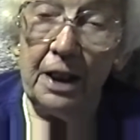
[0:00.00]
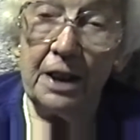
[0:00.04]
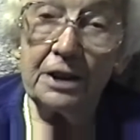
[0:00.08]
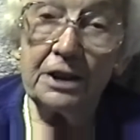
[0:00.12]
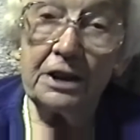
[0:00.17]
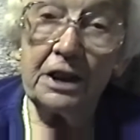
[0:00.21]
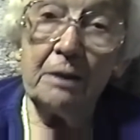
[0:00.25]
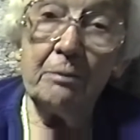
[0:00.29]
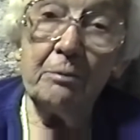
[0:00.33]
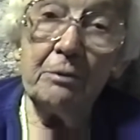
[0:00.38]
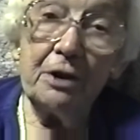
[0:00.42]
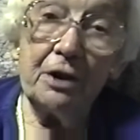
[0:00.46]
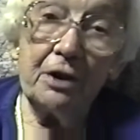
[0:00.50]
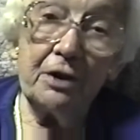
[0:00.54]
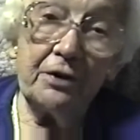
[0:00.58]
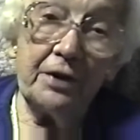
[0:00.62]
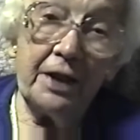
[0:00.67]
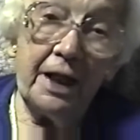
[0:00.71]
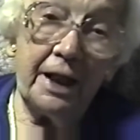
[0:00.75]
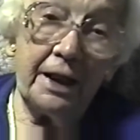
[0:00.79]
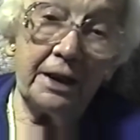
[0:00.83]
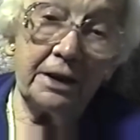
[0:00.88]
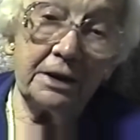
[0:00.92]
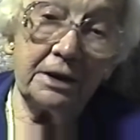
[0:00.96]
Some of the
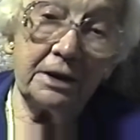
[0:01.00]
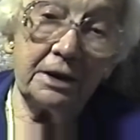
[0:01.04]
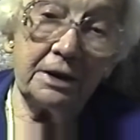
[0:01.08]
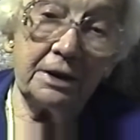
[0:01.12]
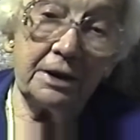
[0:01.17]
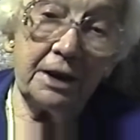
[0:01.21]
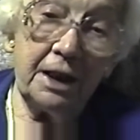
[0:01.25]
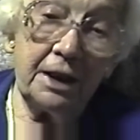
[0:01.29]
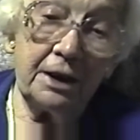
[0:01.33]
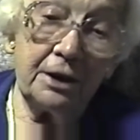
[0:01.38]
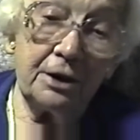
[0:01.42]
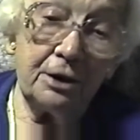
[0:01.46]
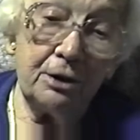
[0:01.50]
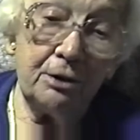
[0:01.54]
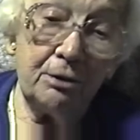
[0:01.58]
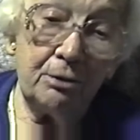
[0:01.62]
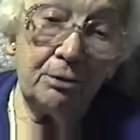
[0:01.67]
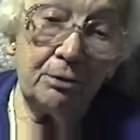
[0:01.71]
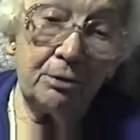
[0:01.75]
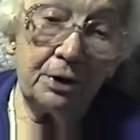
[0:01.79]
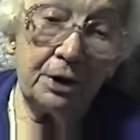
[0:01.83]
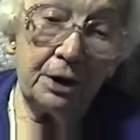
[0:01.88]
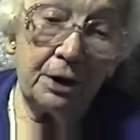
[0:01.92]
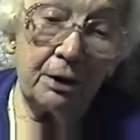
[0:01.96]
things that they
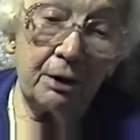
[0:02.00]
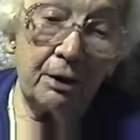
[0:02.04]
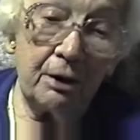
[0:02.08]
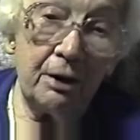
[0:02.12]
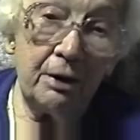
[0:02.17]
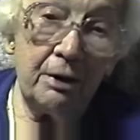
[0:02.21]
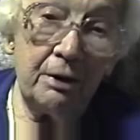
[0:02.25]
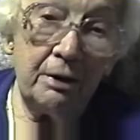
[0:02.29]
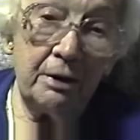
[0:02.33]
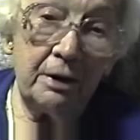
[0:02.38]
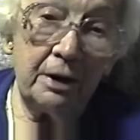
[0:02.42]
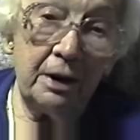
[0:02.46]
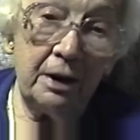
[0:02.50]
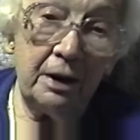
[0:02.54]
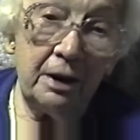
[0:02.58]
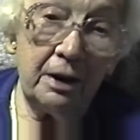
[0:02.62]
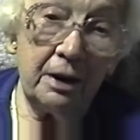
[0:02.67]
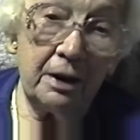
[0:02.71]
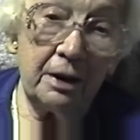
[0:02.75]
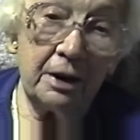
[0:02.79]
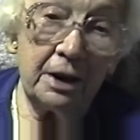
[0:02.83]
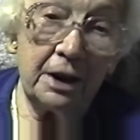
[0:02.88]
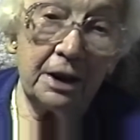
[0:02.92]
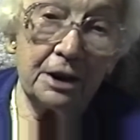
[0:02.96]
do to earn
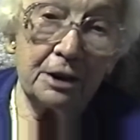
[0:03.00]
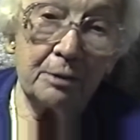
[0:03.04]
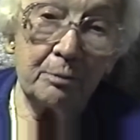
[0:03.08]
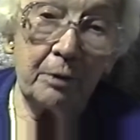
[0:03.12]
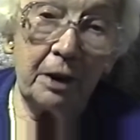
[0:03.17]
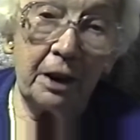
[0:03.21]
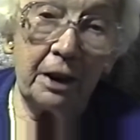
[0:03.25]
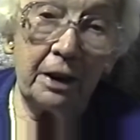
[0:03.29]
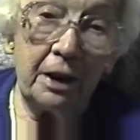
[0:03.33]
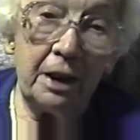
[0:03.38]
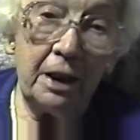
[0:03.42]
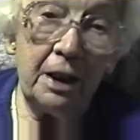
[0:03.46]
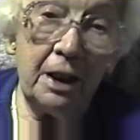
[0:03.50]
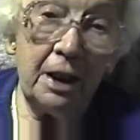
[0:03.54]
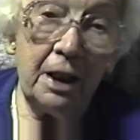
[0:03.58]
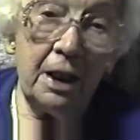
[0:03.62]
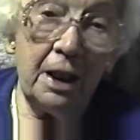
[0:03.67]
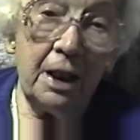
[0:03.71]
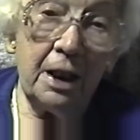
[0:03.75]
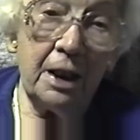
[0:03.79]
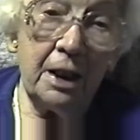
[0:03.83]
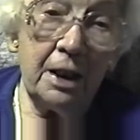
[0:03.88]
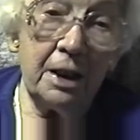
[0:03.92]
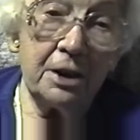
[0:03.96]
this money
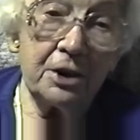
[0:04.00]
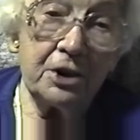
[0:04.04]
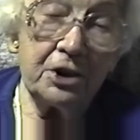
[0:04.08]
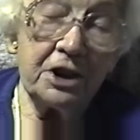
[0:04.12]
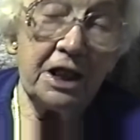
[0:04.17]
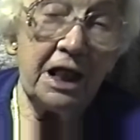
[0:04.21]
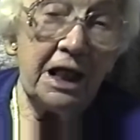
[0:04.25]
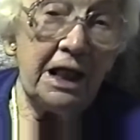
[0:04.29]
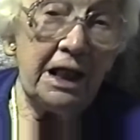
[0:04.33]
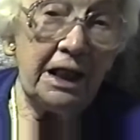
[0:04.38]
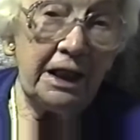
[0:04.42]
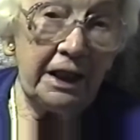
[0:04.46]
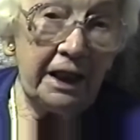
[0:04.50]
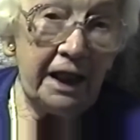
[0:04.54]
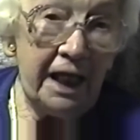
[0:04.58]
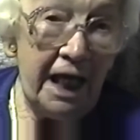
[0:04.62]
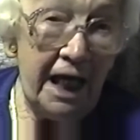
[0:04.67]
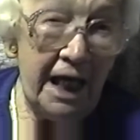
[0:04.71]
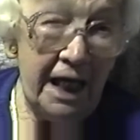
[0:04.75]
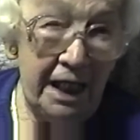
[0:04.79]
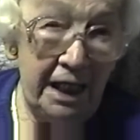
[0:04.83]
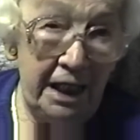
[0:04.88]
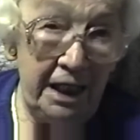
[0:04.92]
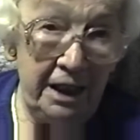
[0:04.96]
is selling
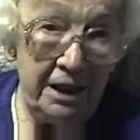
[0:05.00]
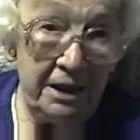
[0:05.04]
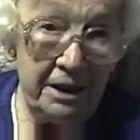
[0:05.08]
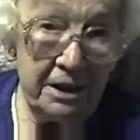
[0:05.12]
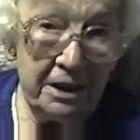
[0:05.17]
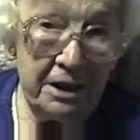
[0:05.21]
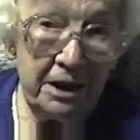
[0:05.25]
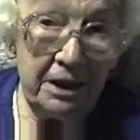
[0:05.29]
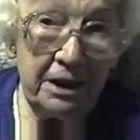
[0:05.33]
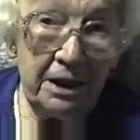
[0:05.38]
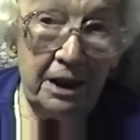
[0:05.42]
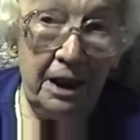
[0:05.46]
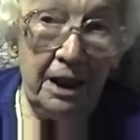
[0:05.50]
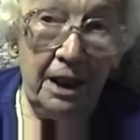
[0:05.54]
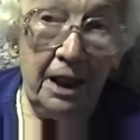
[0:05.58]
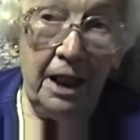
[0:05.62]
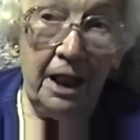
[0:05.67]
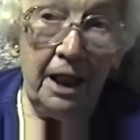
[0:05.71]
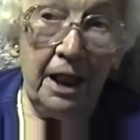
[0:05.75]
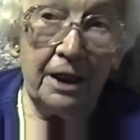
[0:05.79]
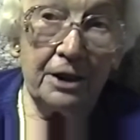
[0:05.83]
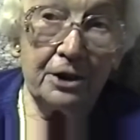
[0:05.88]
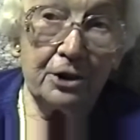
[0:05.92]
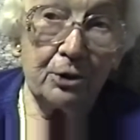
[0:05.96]
cans.
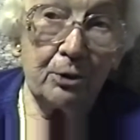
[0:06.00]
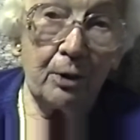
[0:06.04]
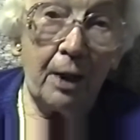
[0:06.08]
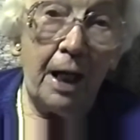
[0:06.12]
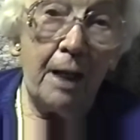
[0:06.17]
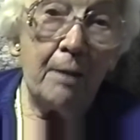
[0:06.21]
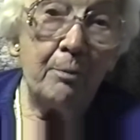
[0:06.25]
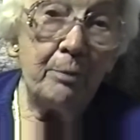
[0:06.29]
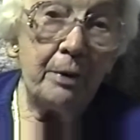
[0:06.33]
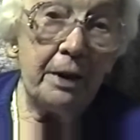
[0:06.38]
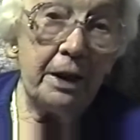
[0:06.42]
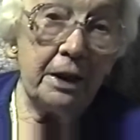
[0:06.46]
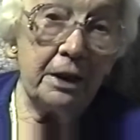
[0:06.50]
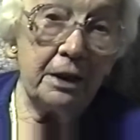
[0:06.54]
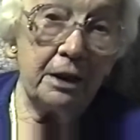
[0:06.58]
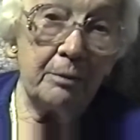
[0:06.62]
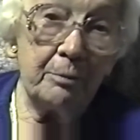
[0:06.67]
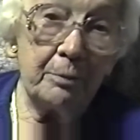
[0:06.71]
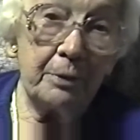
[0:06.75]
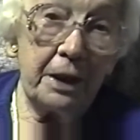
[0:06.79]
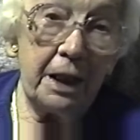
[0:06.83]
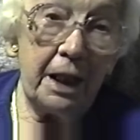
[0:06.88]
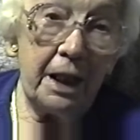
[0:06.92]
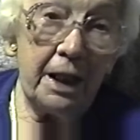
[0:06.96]
And so I pick
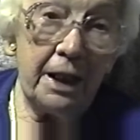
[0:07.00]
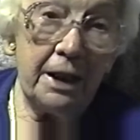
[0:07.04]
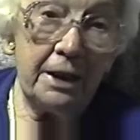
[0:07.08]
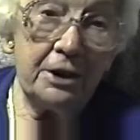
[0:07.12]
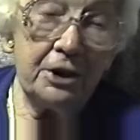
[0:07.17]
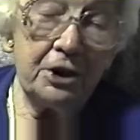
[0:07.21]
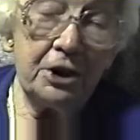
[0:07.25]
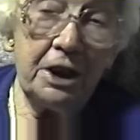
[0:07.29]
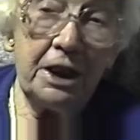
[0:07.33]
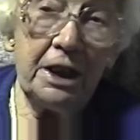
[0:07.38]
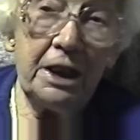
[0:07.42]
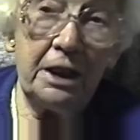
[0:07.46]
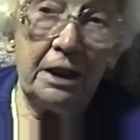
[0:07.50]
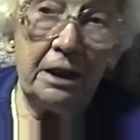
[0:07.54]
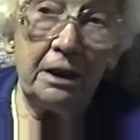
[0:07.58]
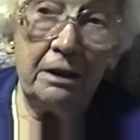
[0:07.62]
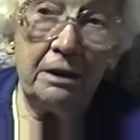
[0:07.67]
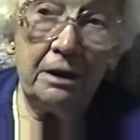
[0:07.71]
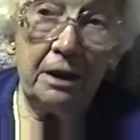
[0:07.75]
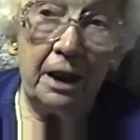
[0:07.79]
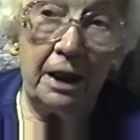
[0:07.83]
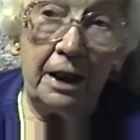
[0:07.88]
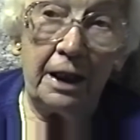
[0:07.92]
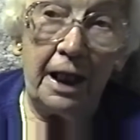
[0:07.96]
up cans here,
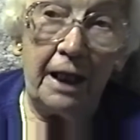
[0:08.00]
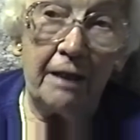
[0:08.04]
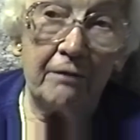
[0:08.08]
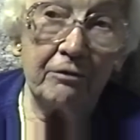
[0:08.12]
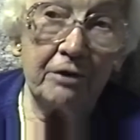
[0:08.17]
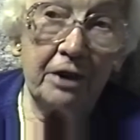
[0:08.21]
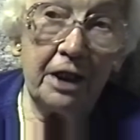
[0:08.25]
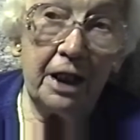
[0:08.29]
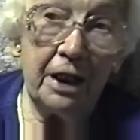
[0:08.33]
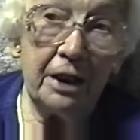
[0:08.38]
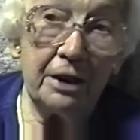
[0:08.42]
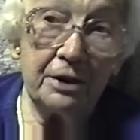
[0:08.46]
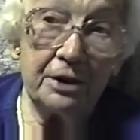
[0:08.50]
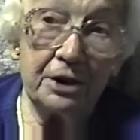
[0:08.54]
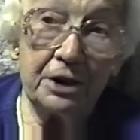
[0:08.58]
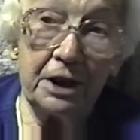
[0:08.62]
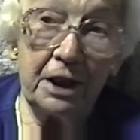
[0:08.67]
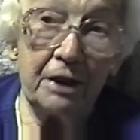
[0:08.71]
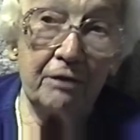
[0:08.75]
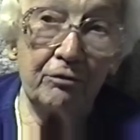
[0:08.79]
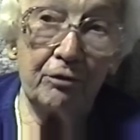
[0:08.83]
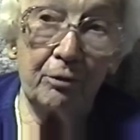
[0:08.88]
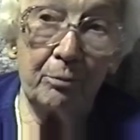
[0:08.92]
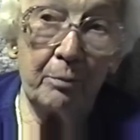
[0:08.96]
and I've carried
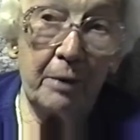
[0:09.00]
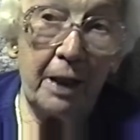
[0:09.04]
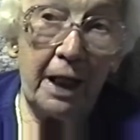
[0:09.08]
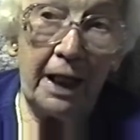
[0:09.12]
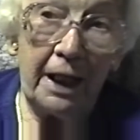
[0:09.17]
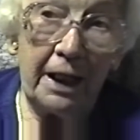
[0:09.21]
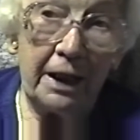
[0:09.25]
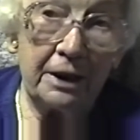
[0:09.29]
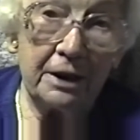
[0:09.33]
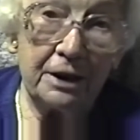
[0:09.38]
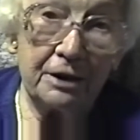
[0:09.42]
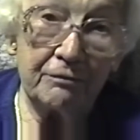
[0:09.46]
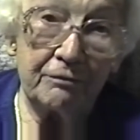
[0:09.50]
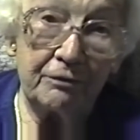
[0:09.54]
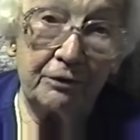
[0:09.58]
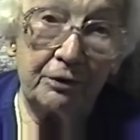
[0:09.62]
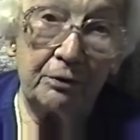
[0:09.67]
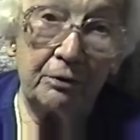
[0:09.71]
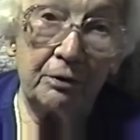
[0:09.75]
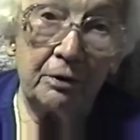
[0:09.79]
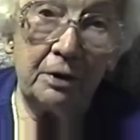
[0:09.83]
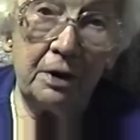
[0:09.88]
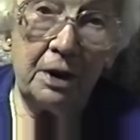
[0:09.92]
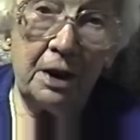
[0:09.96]
several bags
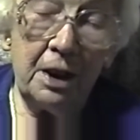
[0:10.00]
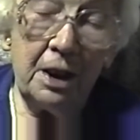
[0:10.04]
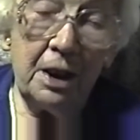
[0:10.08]
full.